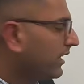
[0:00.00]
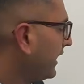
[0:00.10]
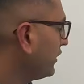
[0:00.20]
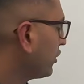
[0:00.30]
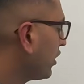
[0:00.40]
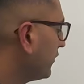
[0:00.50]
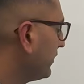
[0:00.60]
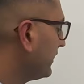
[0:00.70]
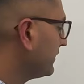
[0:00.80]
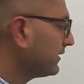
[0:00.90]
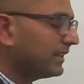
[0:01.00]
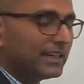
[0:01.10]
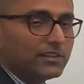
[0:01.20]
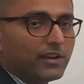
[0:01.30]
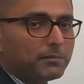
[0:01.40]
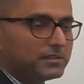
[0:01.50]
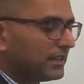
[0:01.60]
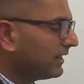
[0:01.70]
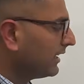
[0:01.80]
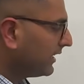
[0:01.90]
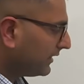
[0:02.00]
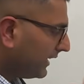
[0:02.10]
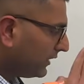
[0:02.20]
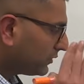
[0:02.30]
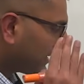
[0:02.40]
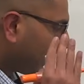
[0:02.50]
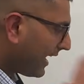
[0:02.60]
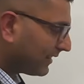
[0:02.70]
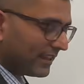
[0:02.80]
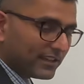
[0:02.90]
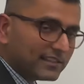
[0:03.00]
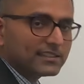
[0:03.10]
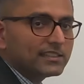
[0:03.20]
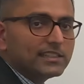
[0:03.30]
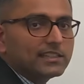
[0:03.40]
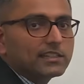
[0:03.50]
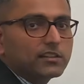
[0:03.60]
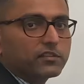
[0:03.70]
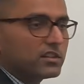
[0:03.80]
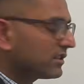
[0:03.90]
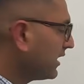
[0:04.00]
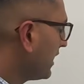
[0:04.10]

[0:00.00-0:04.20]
and your confidence is 95%, then you say, hey, there is indeed a difference.